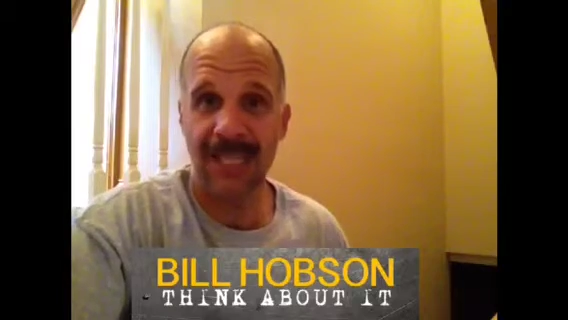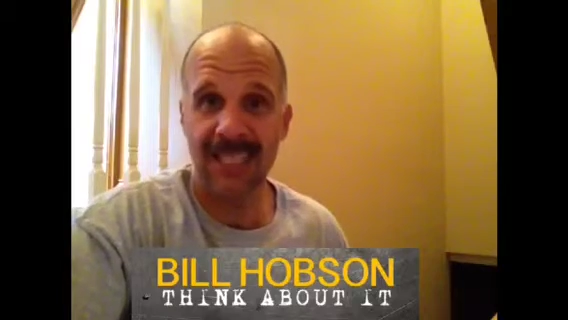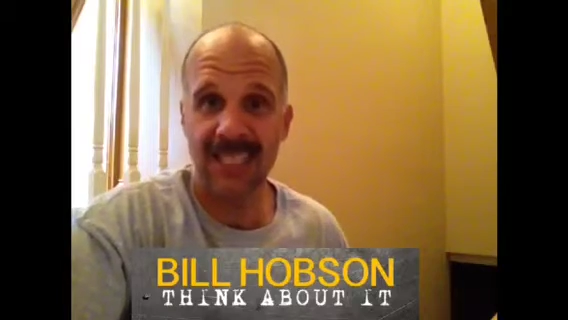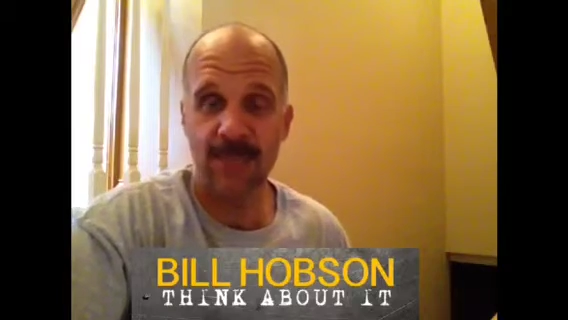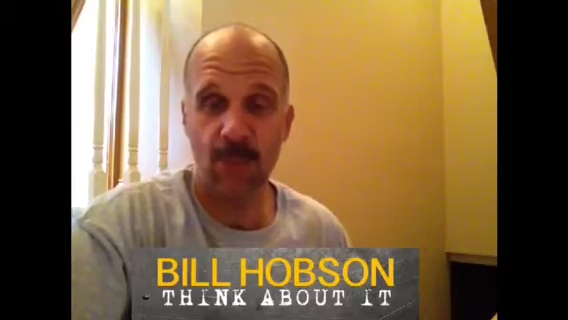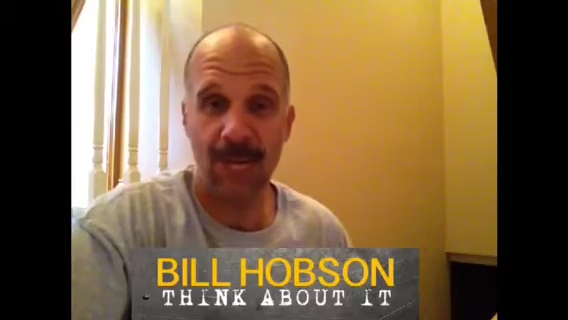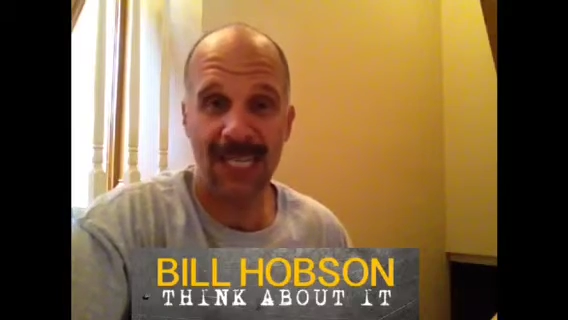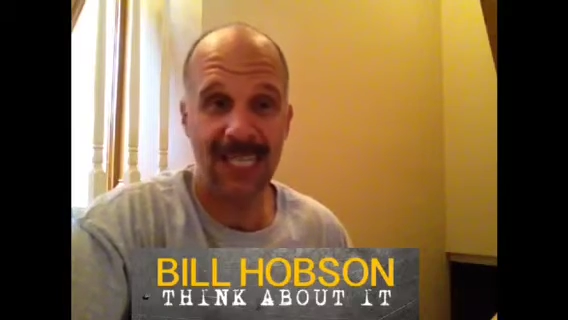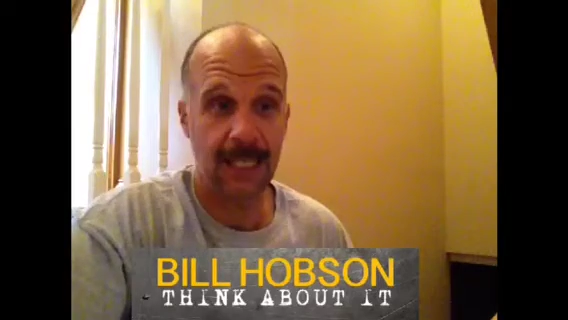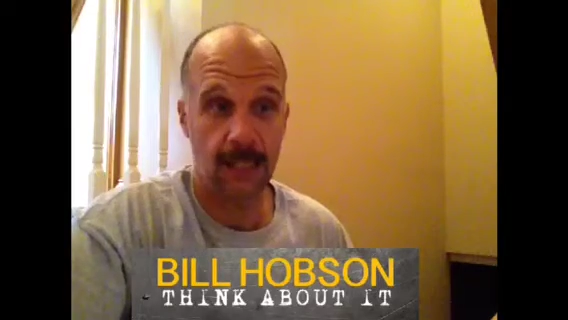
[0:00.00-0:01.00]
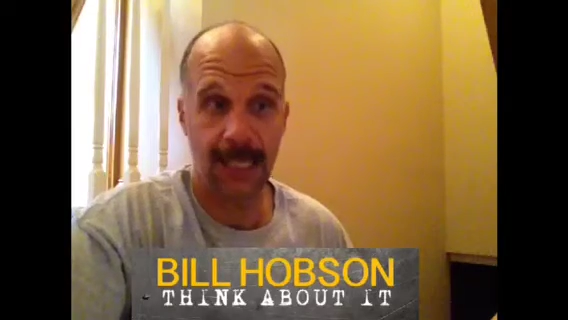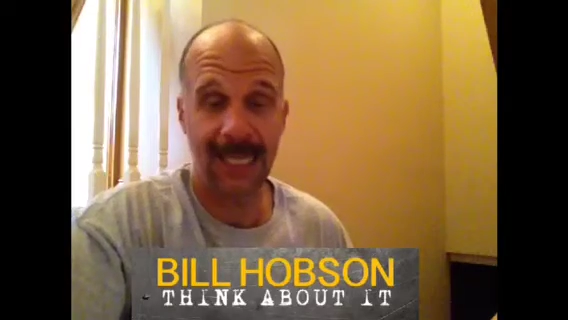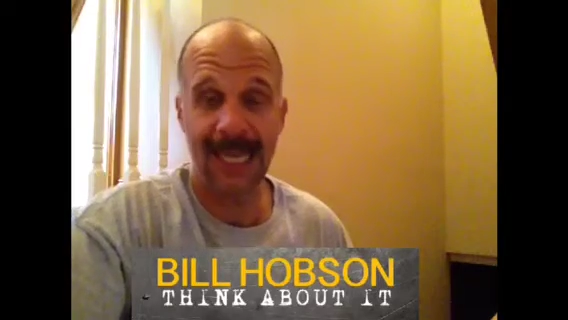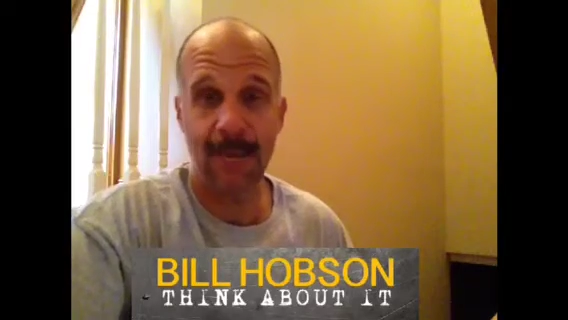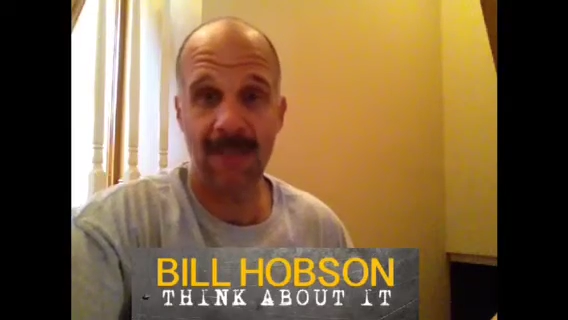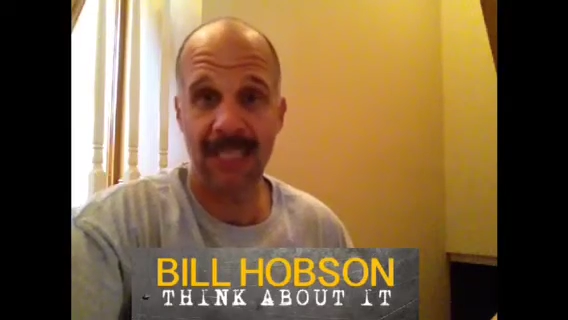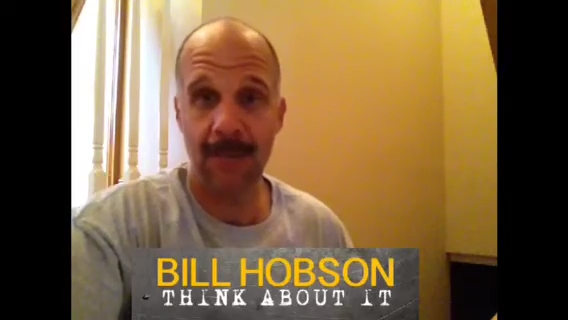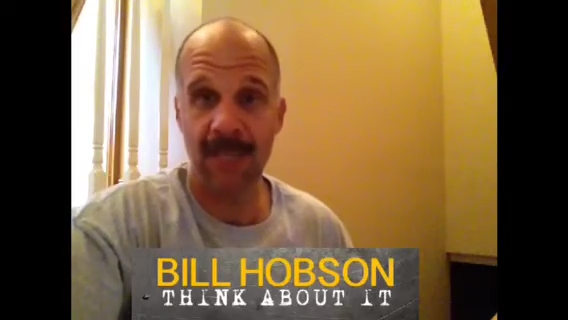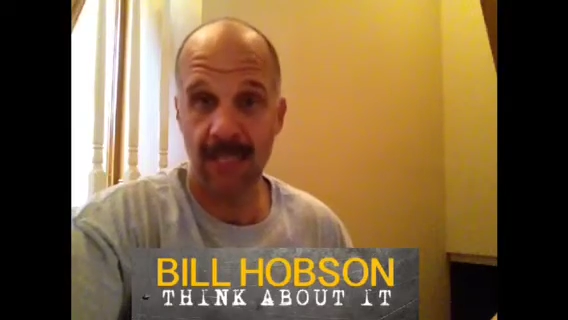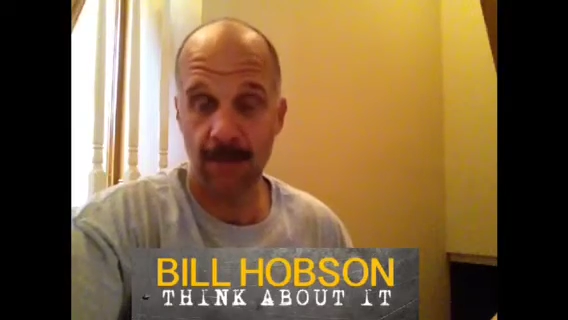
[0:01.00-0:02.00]
that is spreading like an
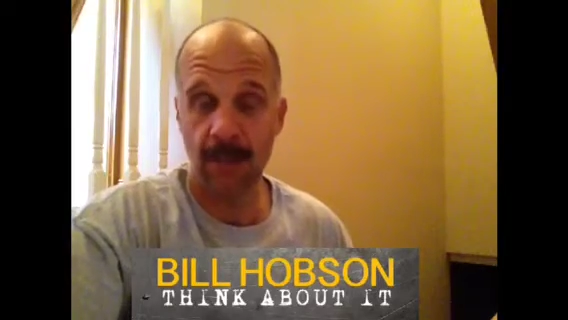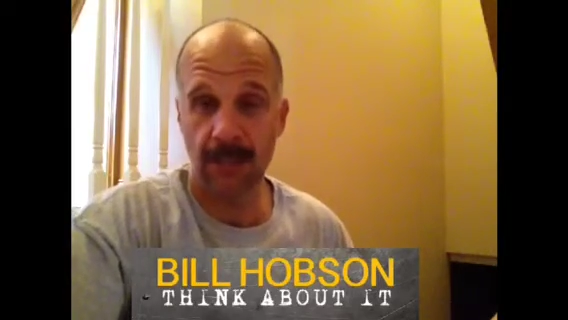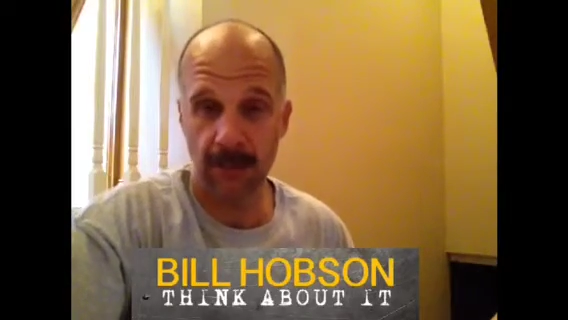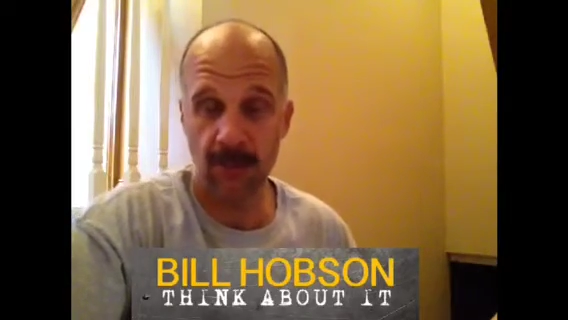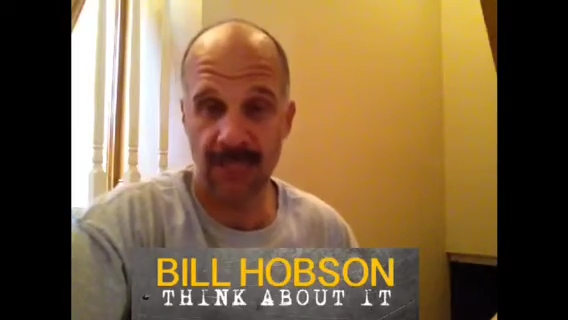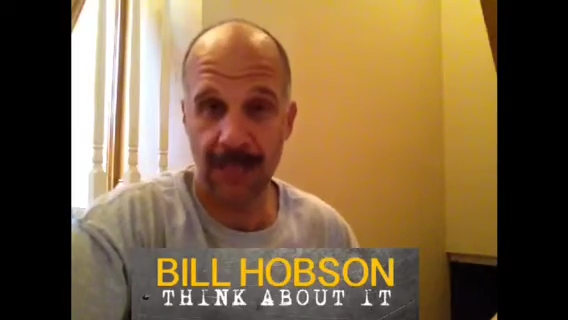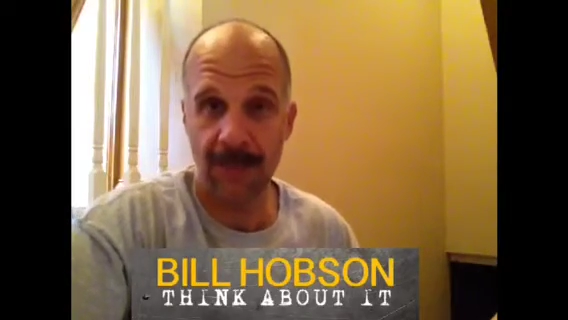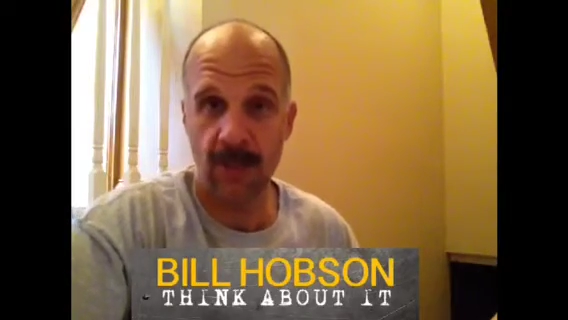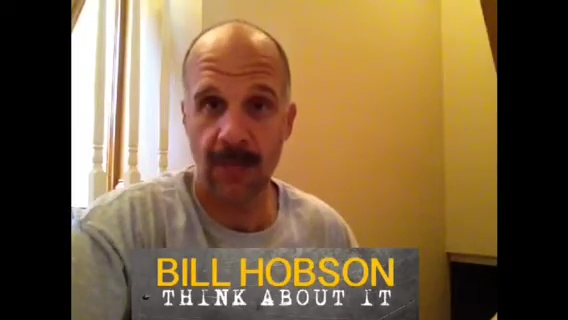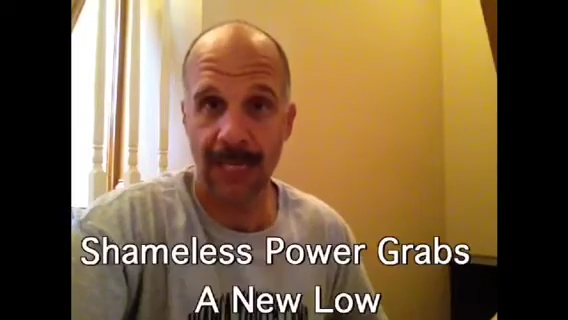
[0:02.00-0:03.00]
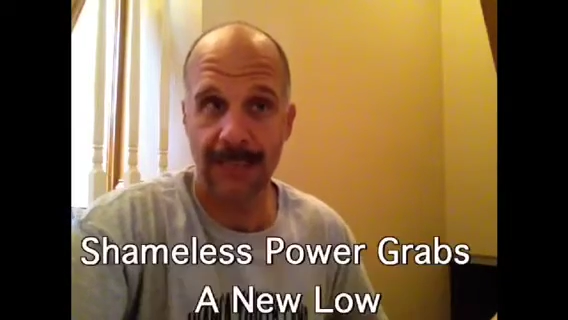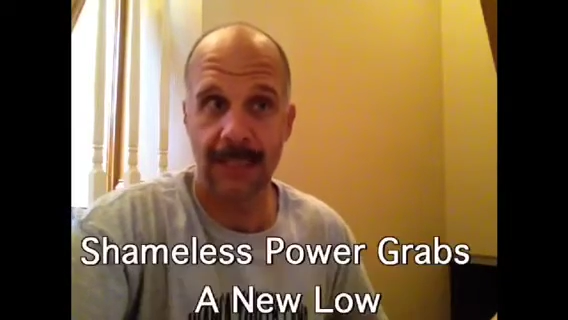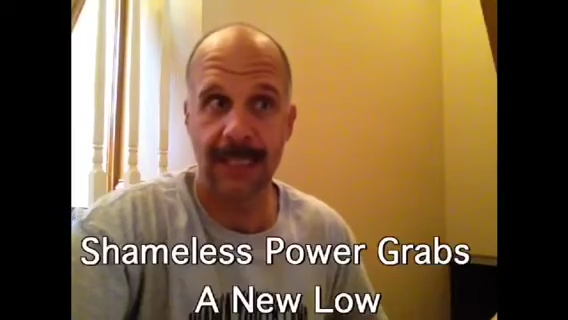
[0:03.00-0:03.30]
epidemic among liberal Democrats,